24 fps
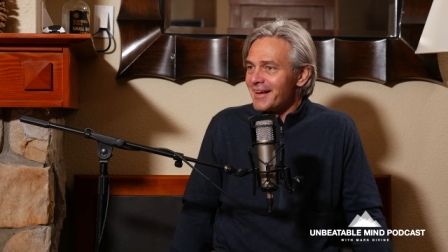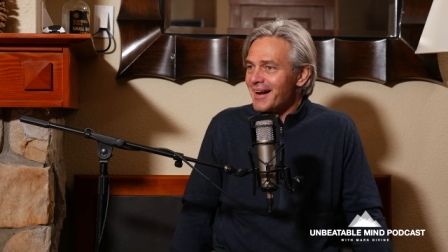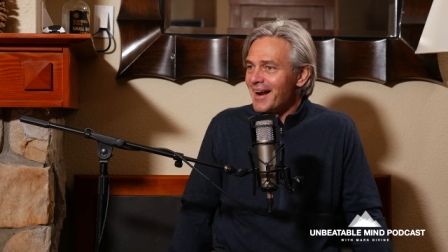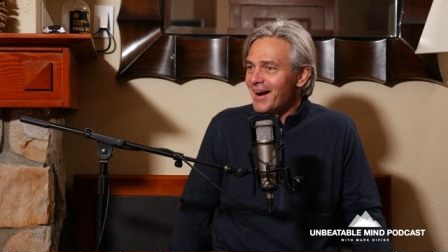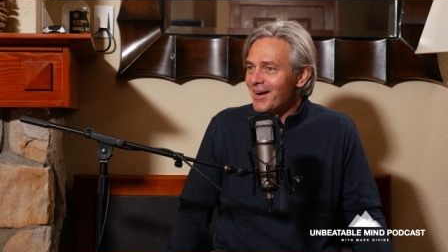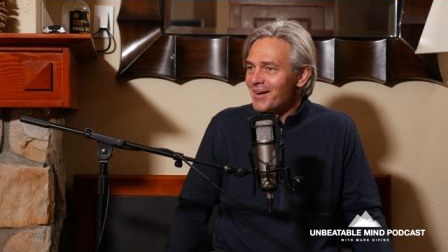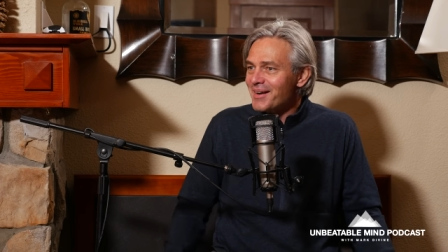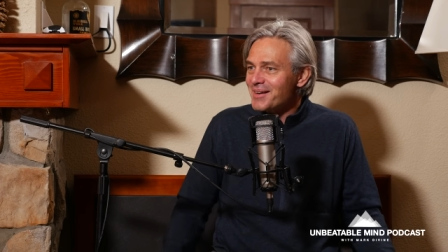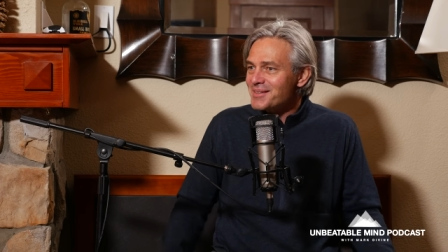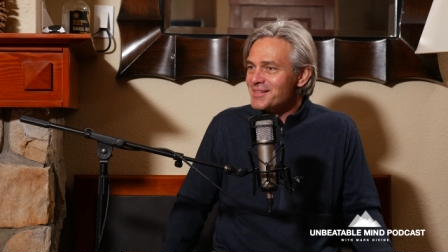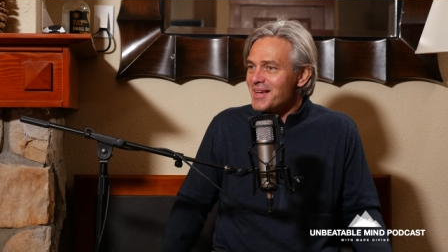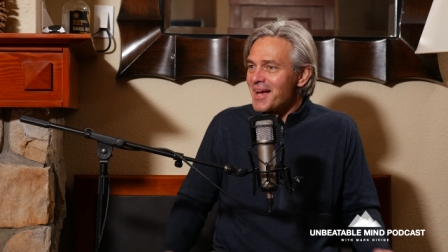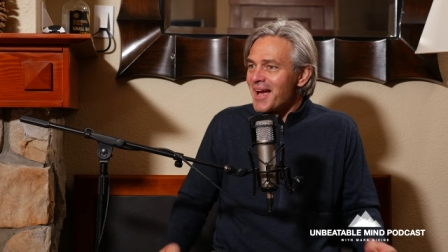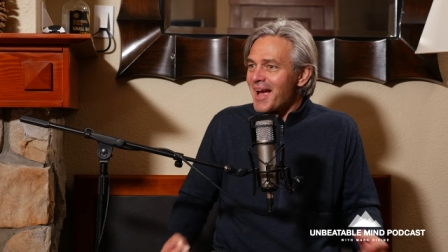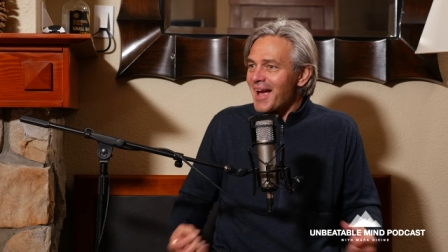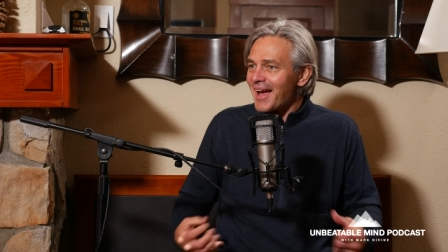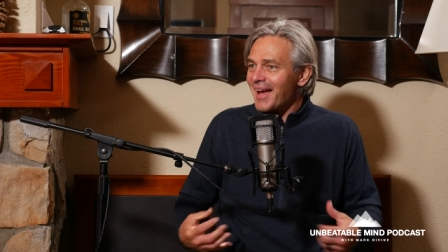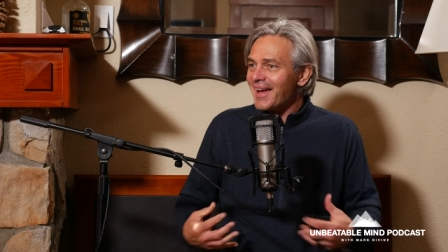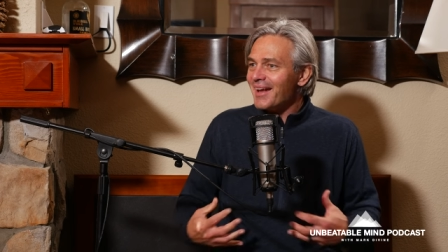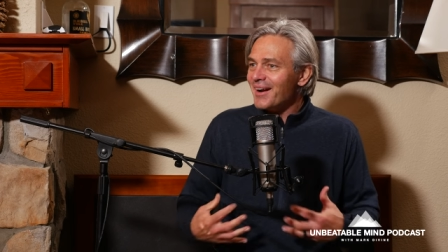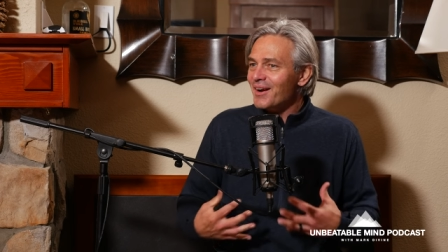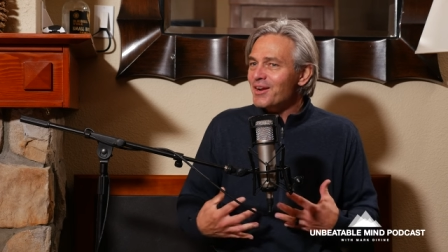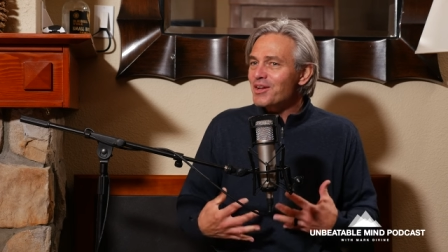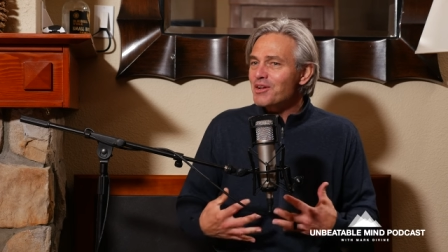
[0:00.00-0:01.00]
you know, right.
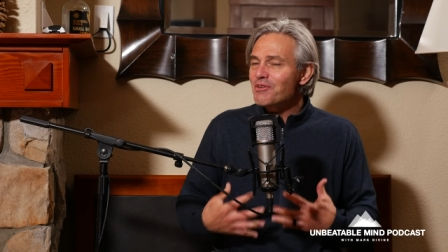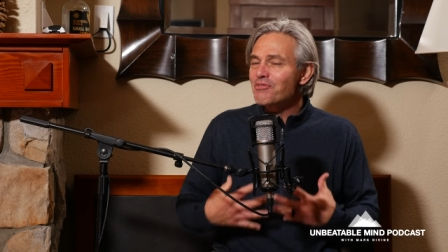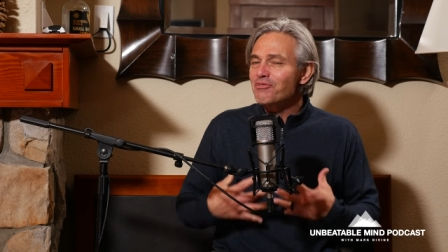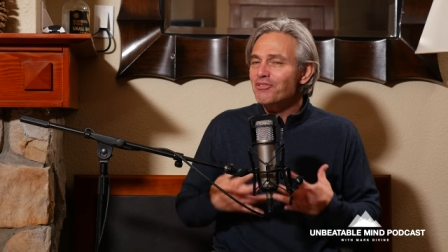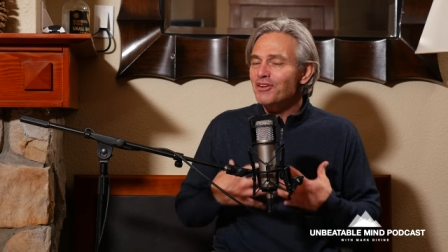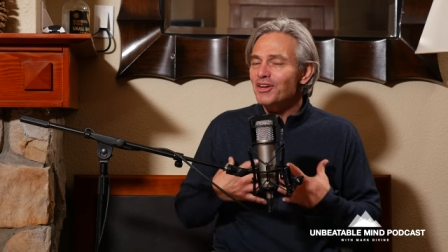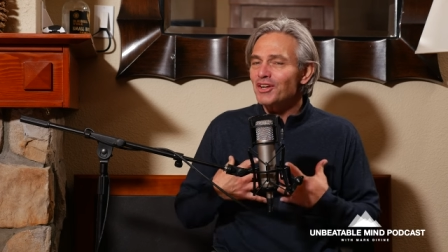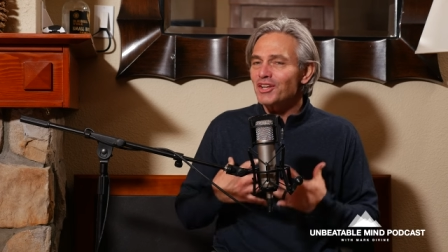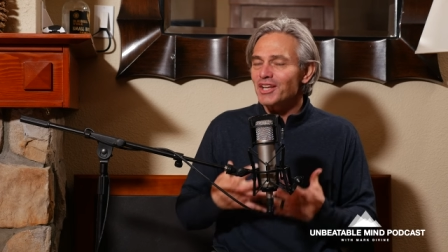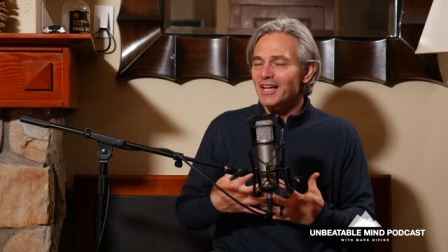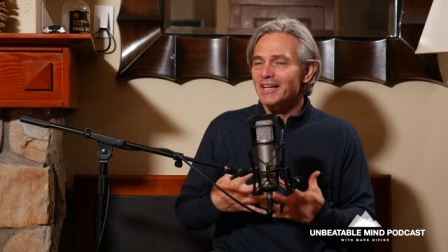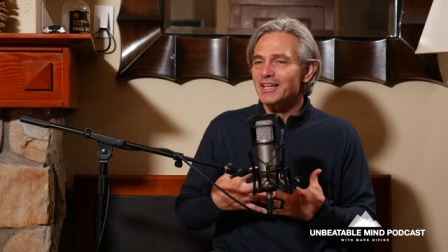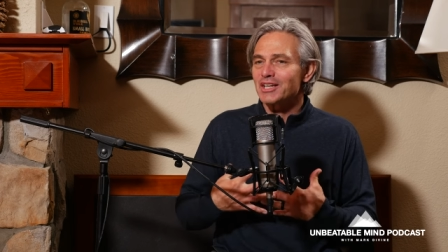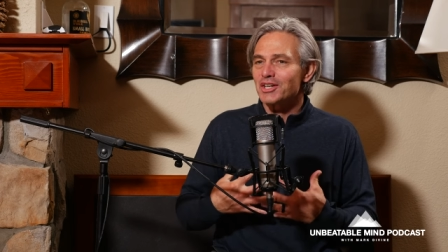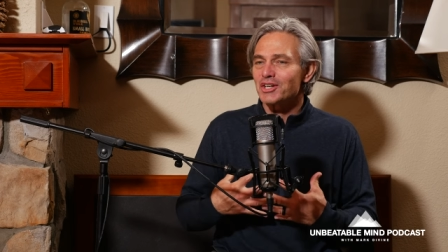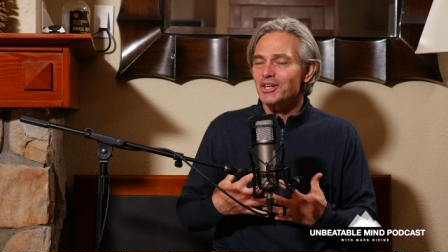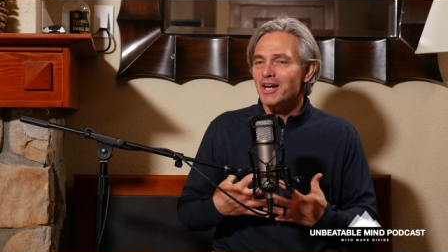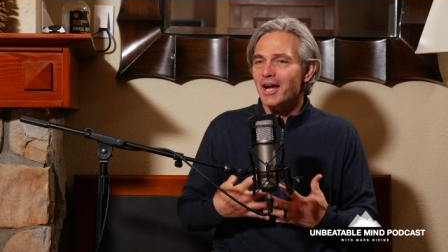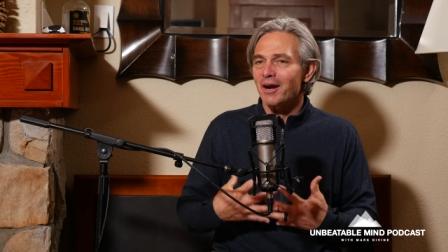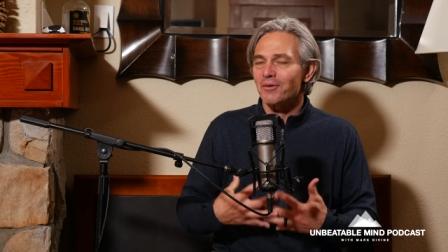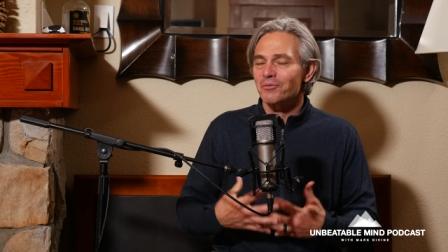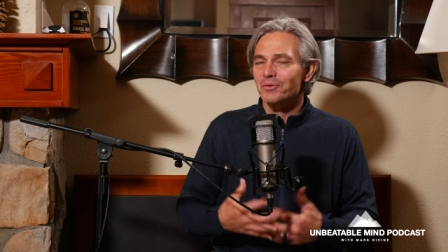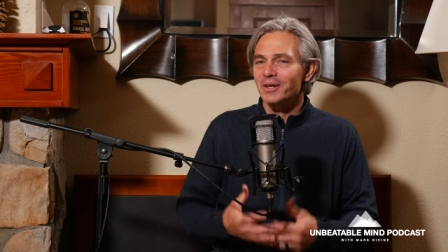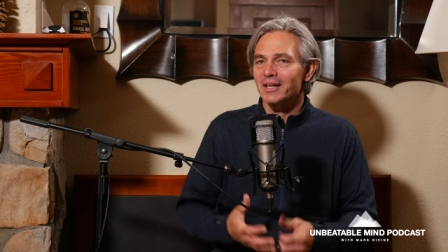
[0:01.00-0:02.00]
you know, you feel like you're
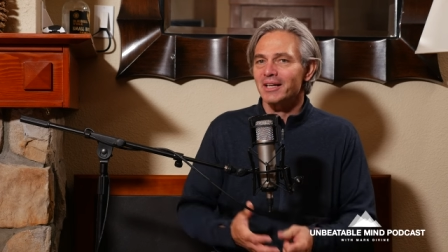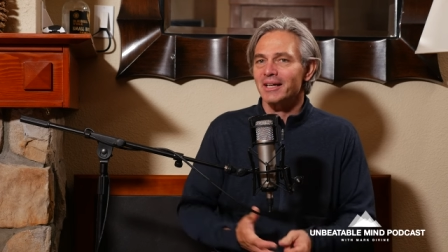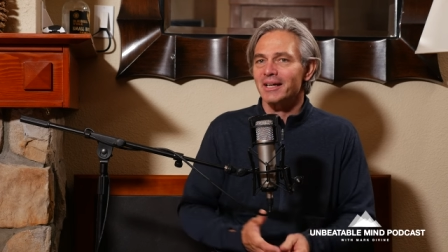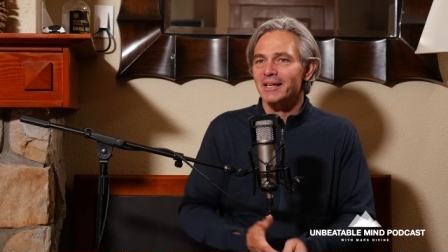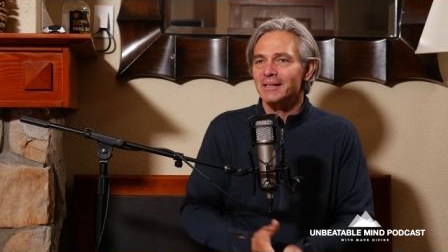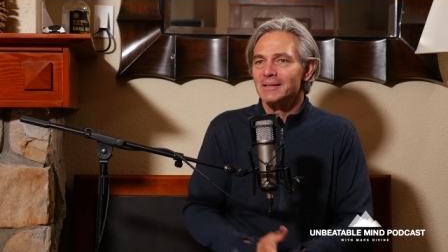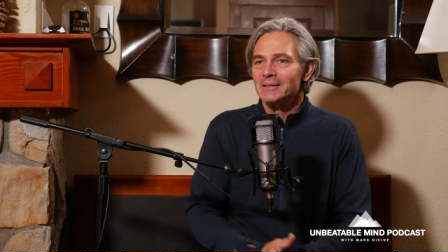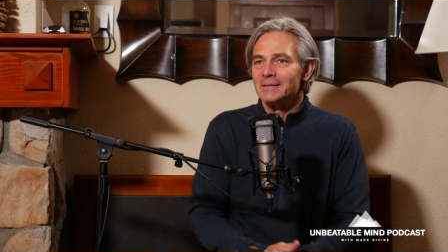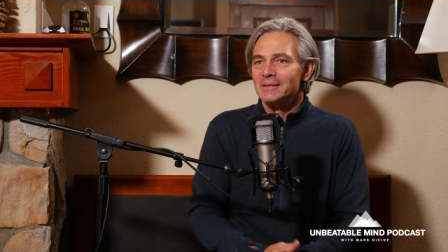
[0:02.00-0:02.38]
not really